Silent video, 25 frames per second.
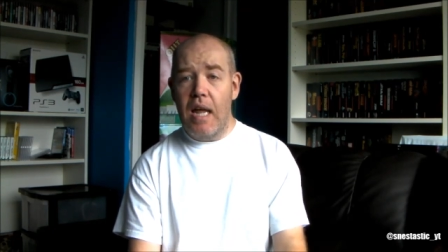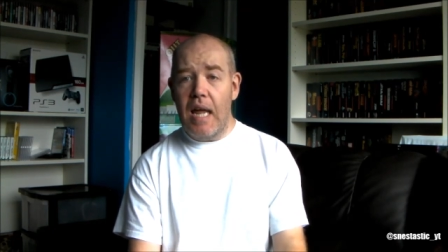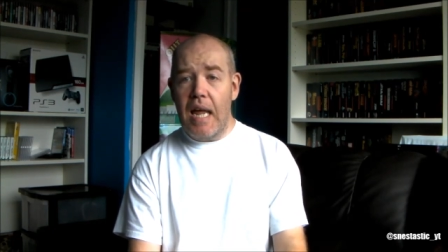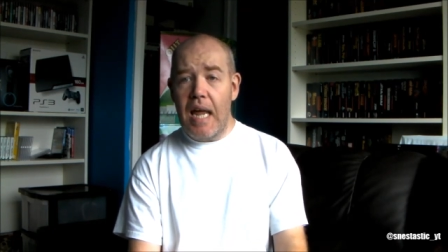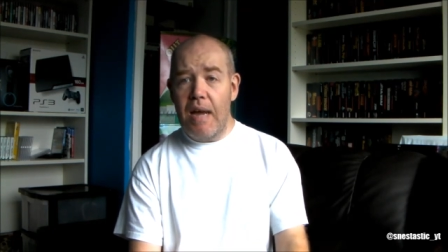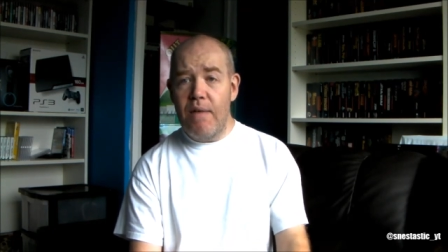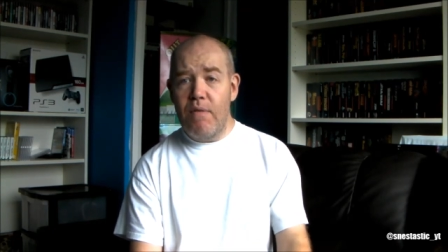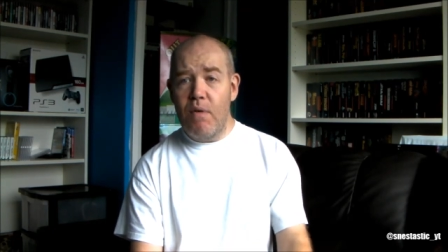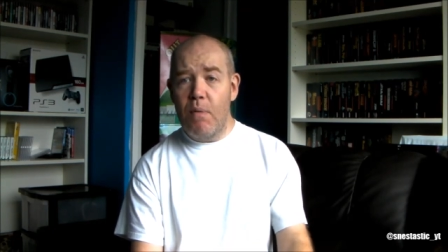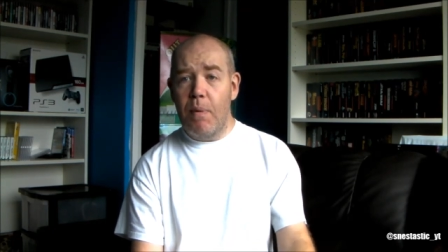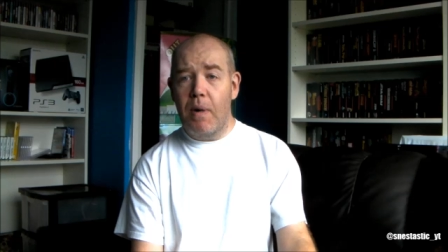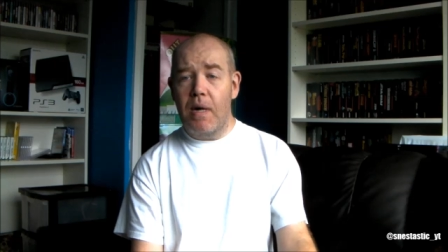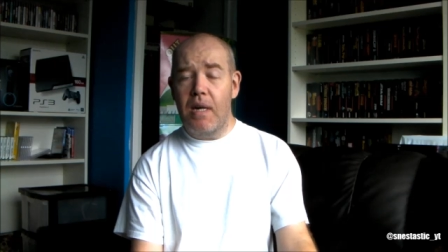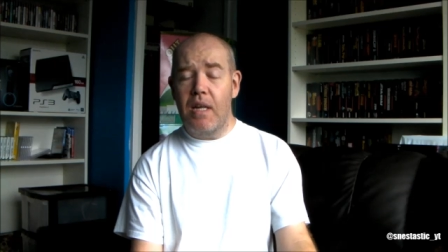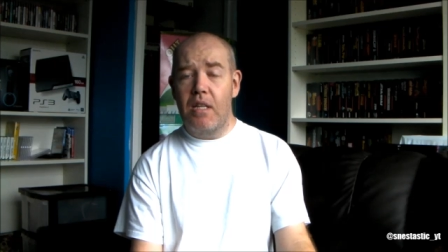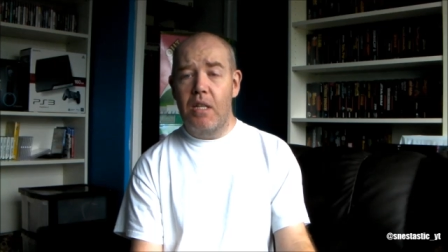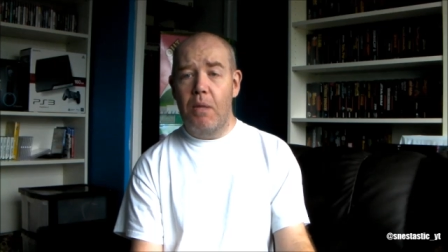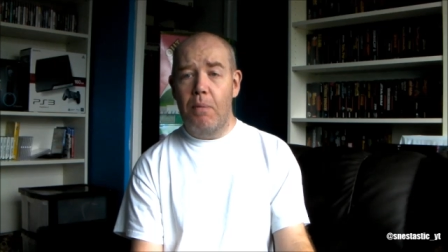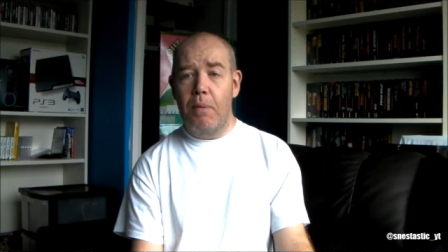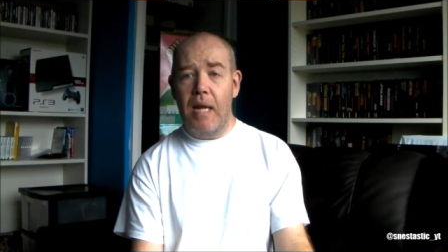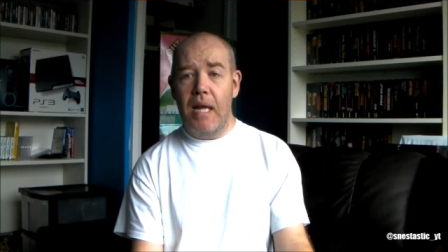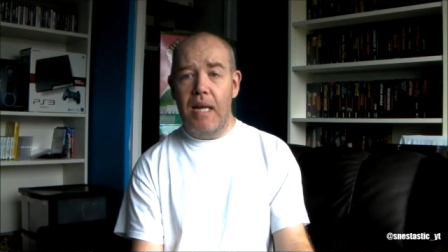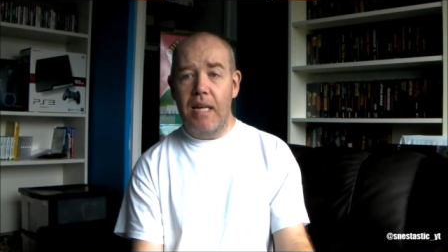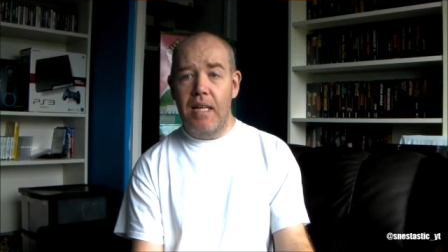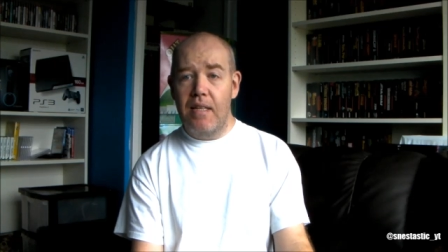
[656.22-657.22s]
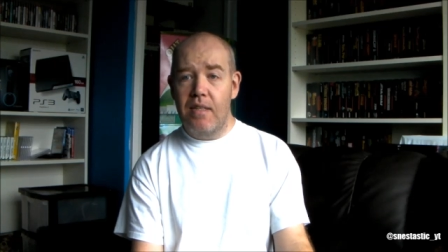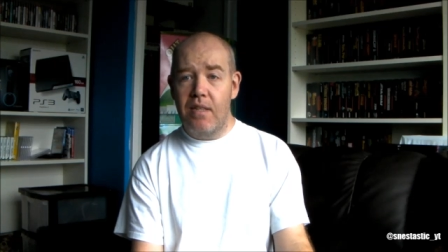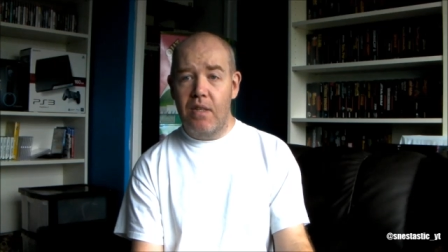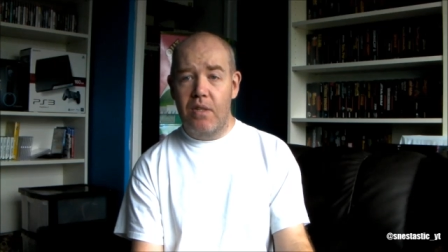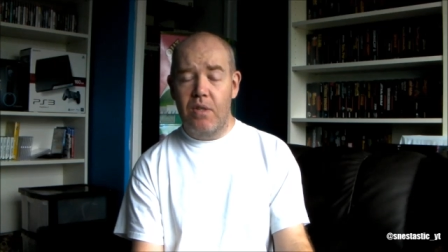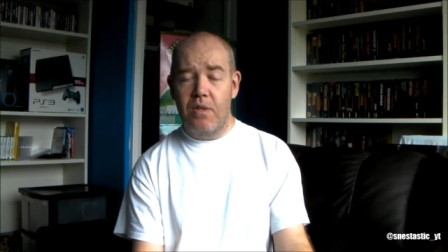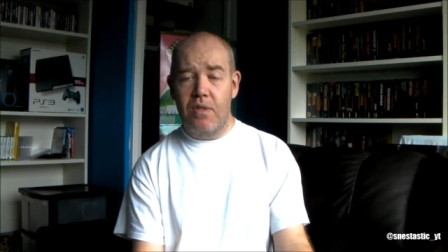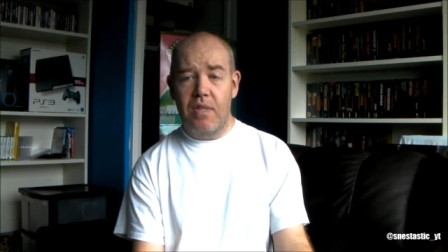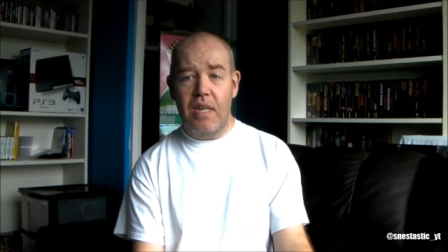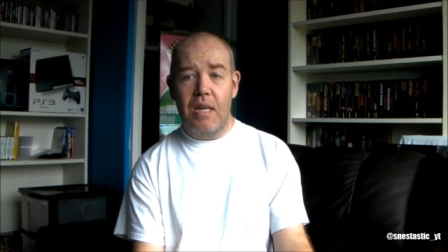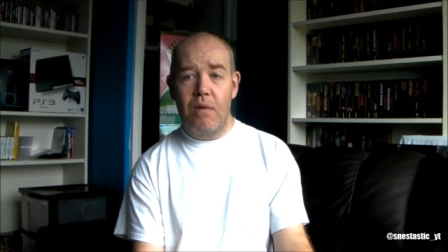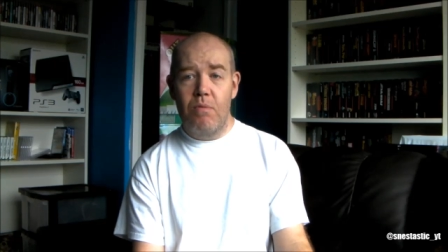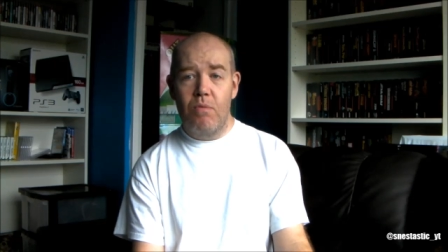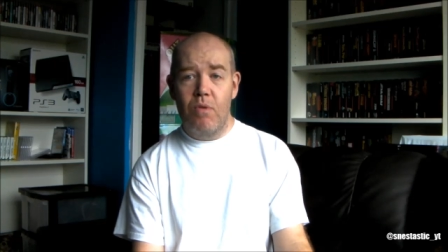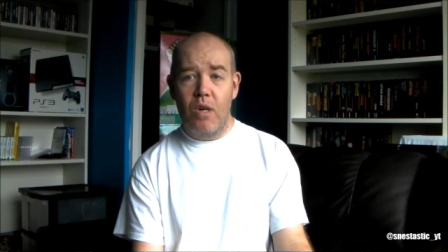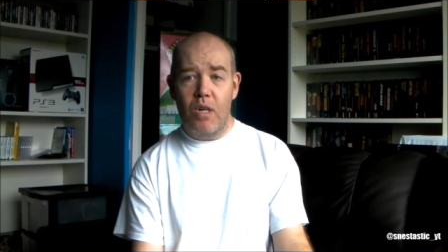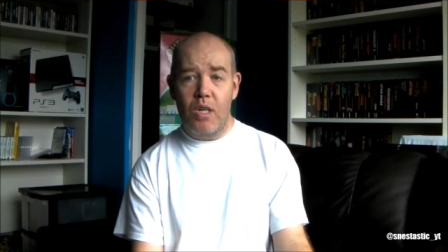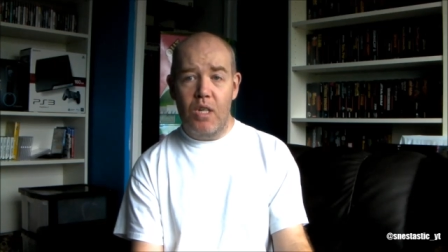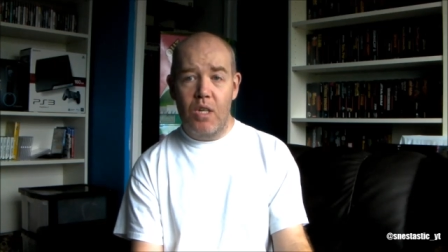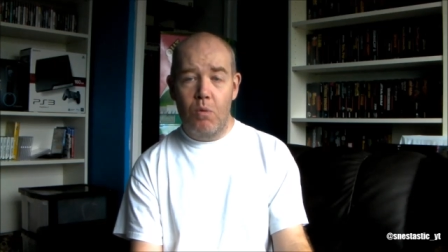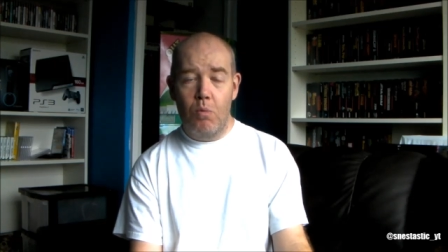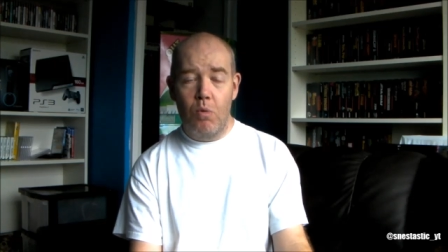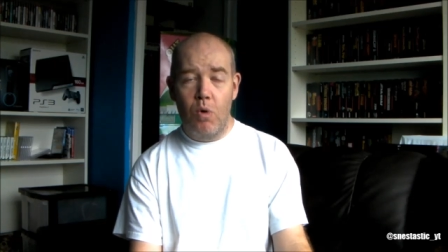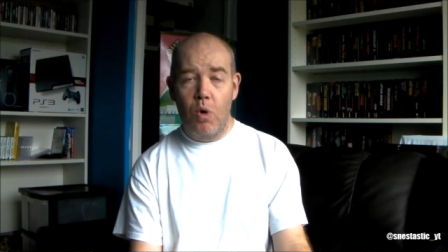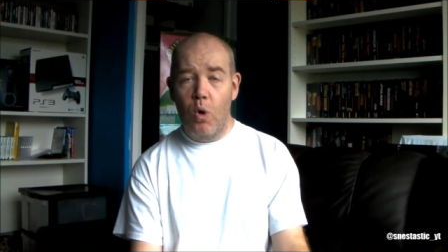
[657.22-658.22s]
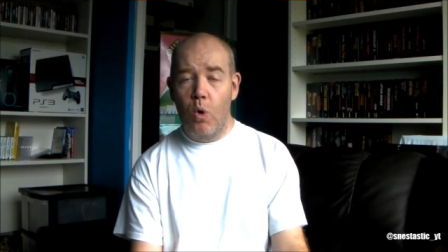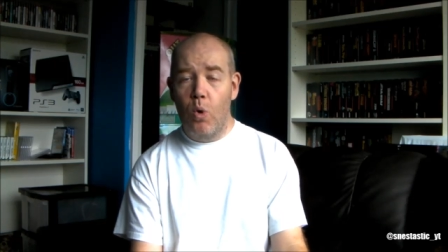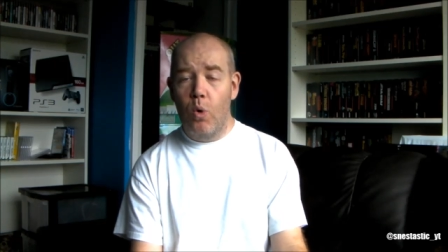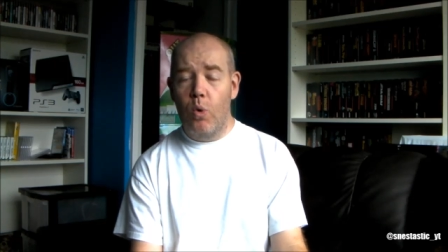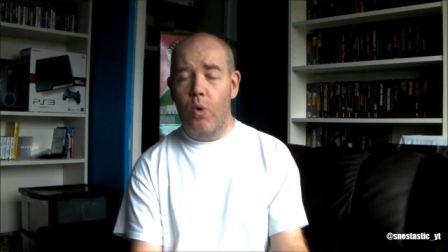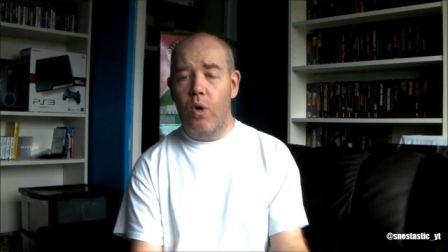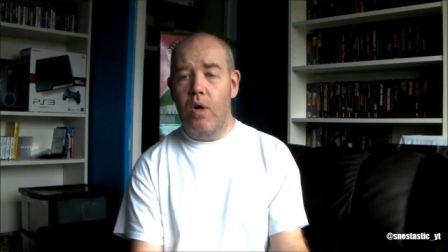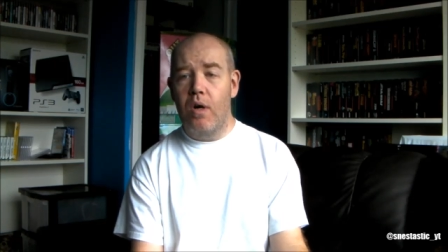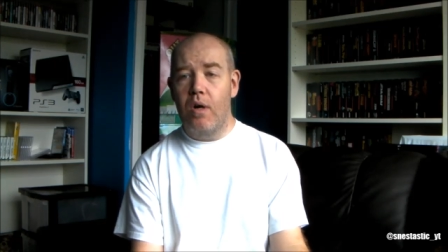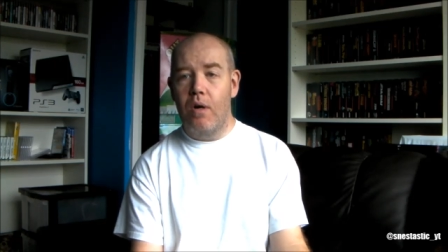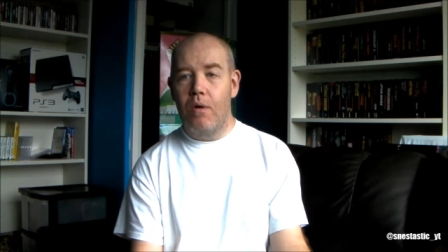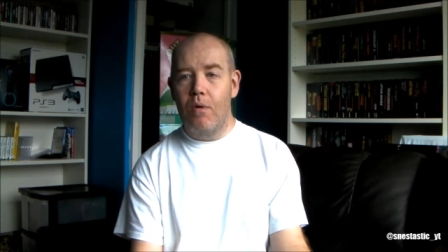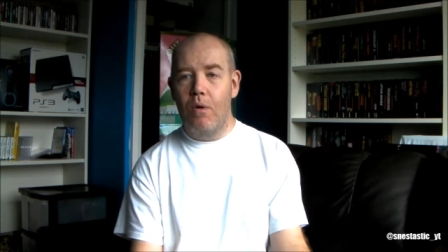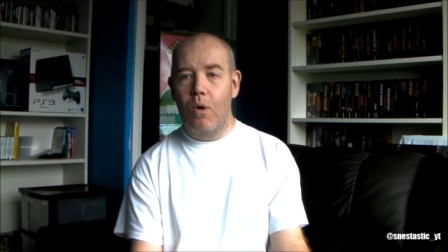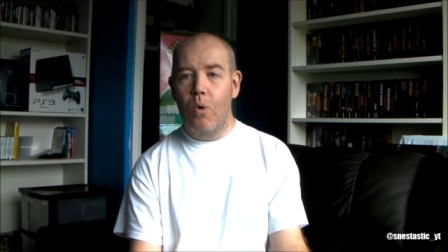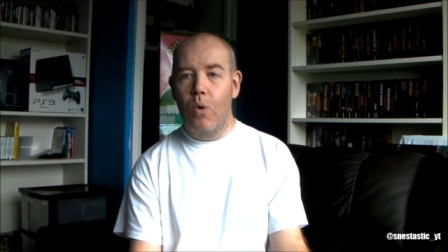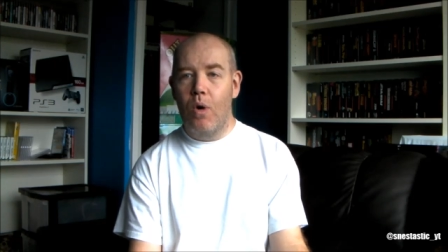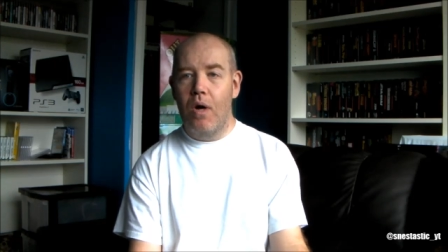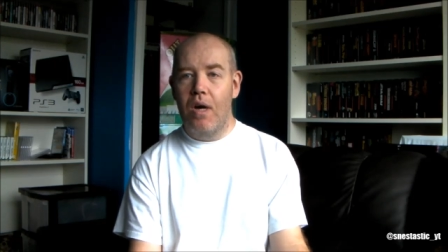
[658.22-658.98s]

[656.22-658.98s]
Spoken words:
everybody on the planet is on the same rock. We're all